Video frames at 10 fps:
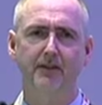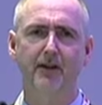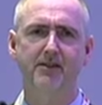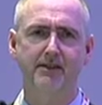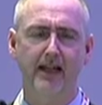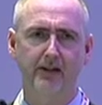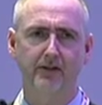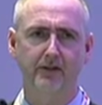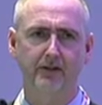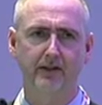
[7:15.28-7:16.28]
and a very
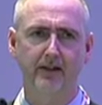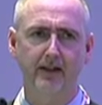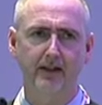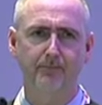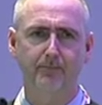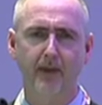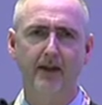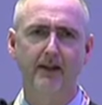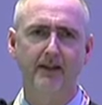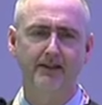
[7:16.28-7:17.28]
standard
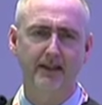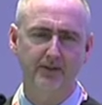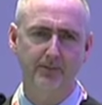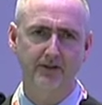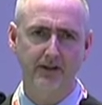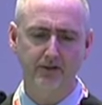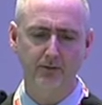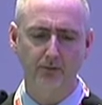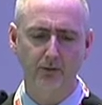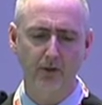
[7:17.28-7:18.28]
assessment
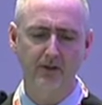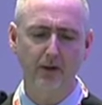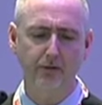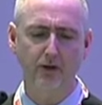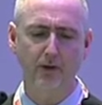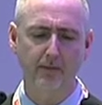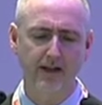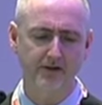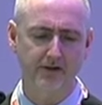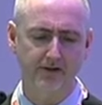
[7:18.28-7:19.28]
system where we go through our
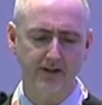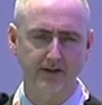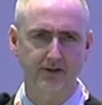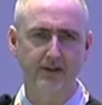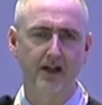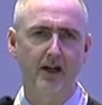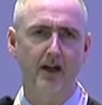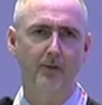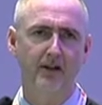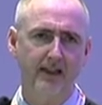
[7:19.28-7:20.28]
major sites
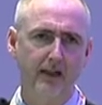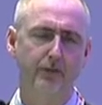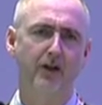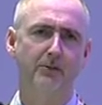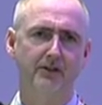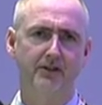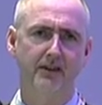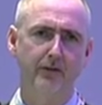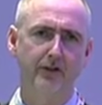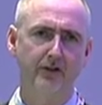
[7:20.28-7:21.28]
and we identify what the
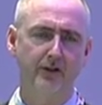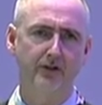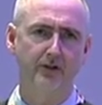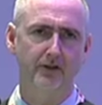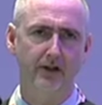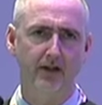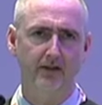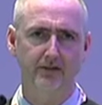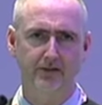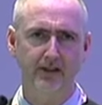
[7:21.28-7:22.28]
significant users
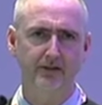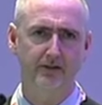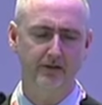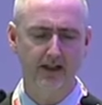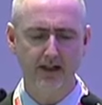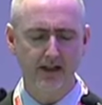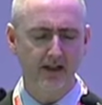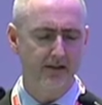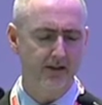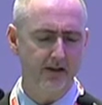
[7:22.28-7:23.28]
are. So that's
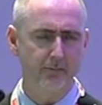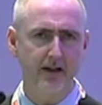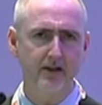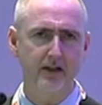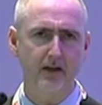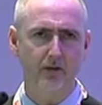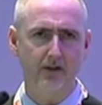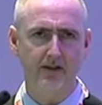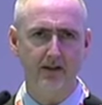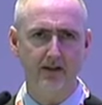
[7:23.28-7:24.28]
the breakout
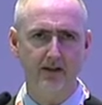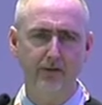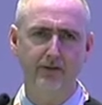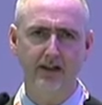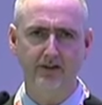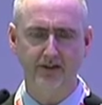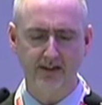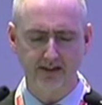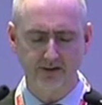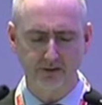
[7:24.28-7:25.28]
on the left-hand
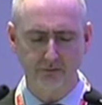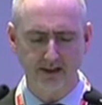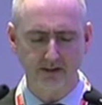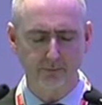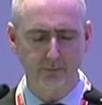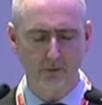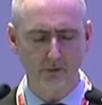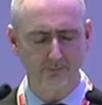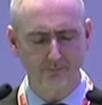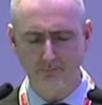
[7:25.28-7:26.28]
side of the screen
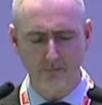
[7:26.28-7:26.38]
for